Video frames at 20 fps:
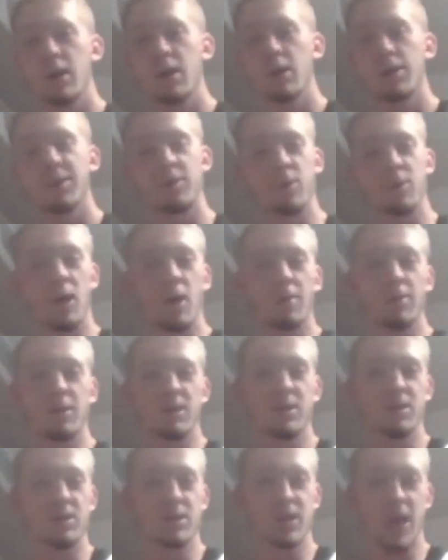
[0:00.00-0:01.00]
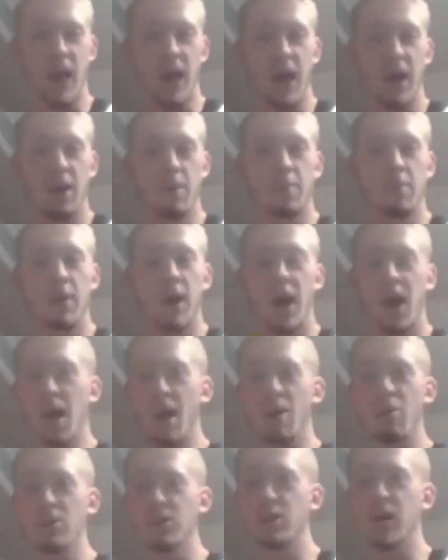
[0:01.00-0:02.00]
throughout this game.
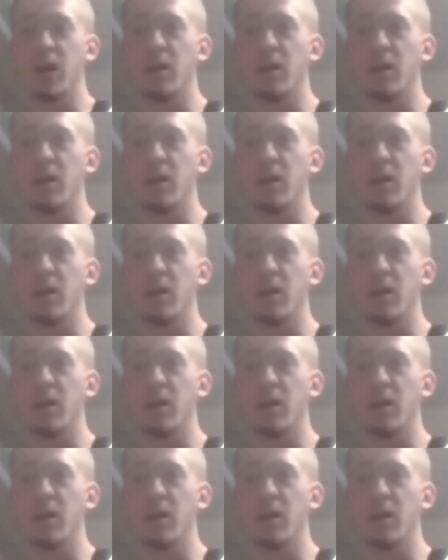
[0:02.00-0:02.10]
Outside